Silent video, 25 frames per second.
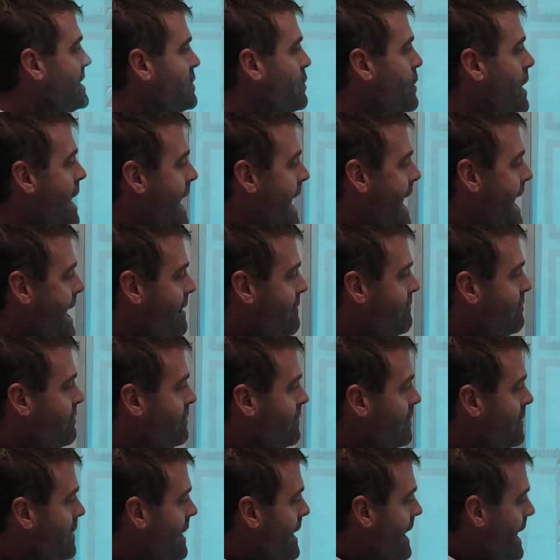you have,
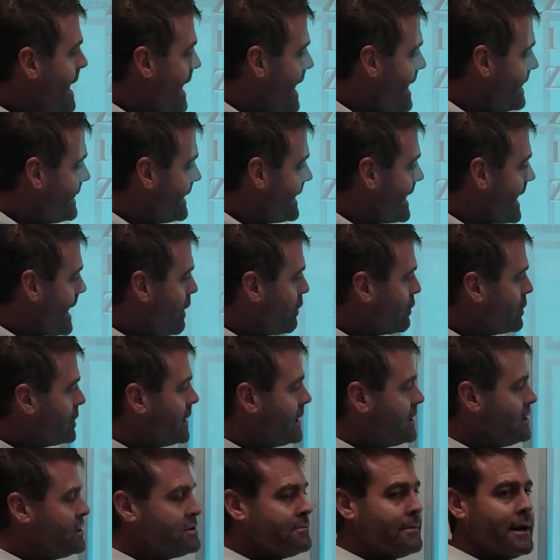and then how could I
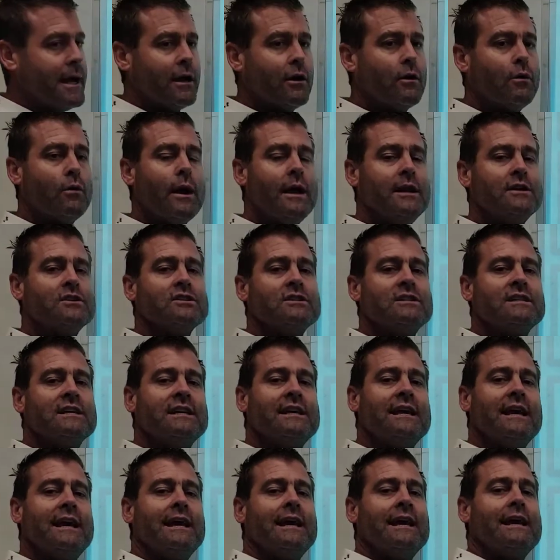use my equation to
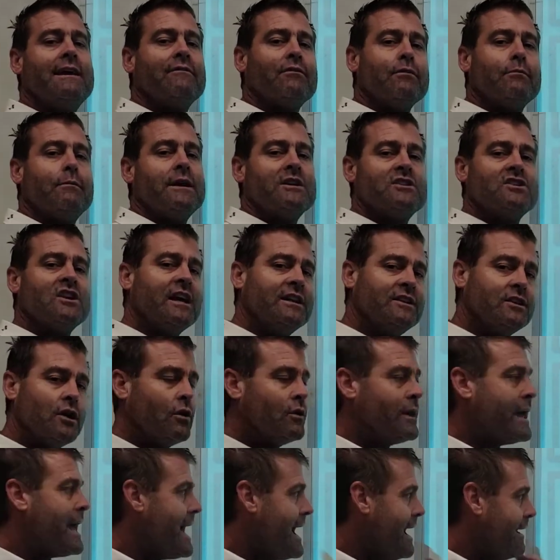get information I
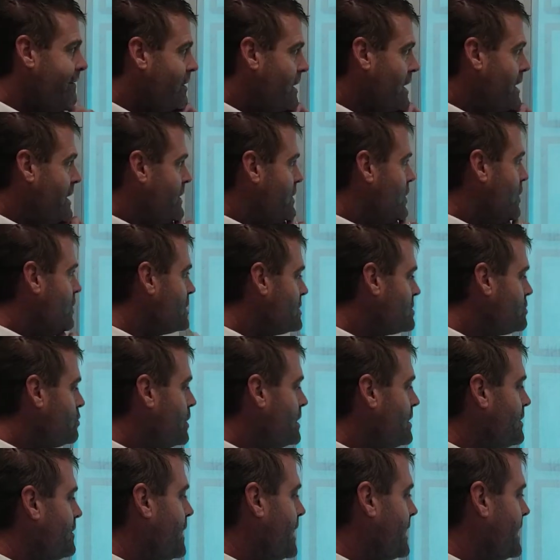don't have? Notice, what
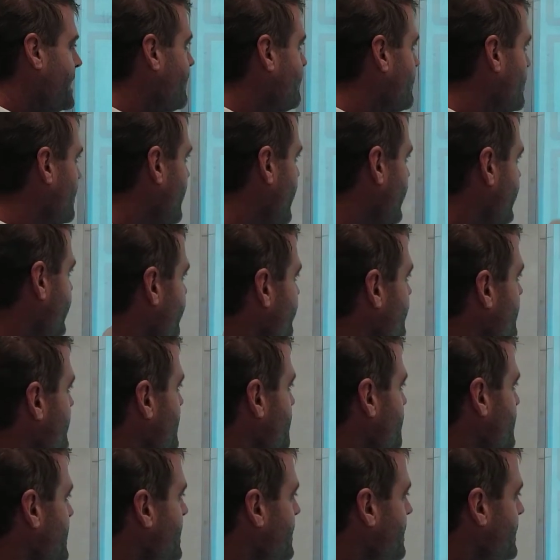do I give you? I give you the
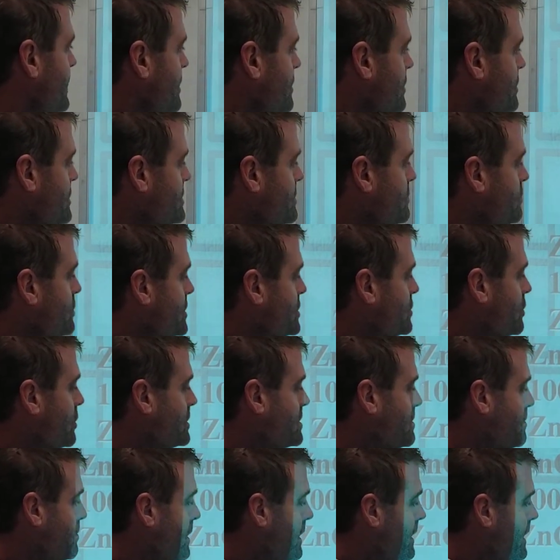milliliters, which
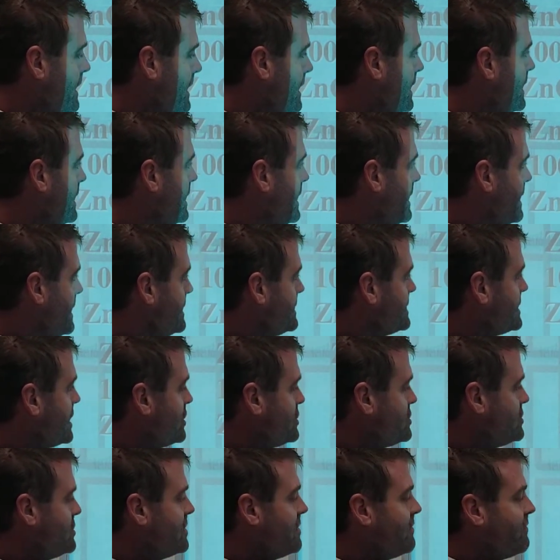ultimately tells
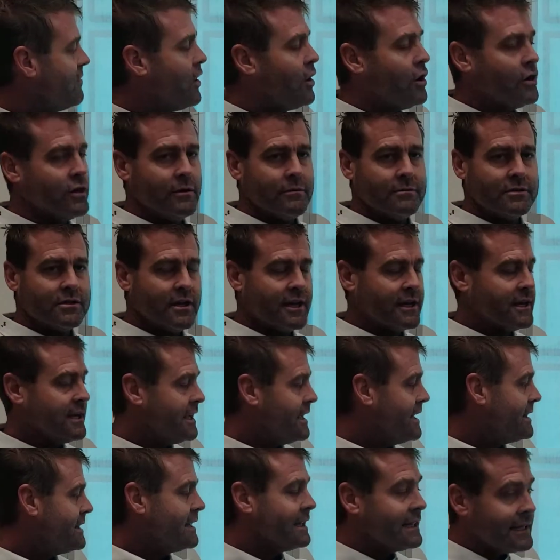you the volume, so I could
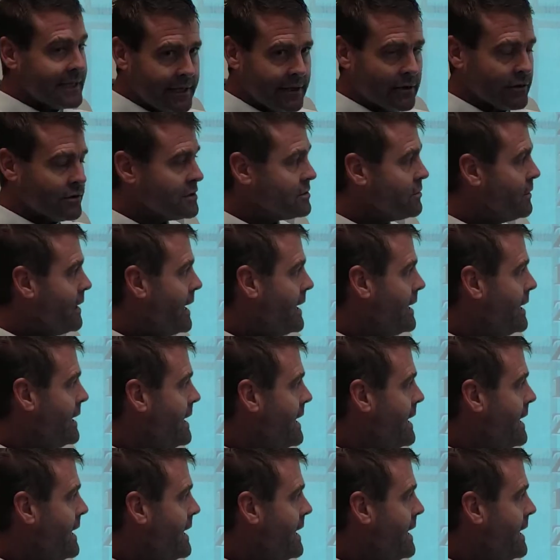get the liters, right?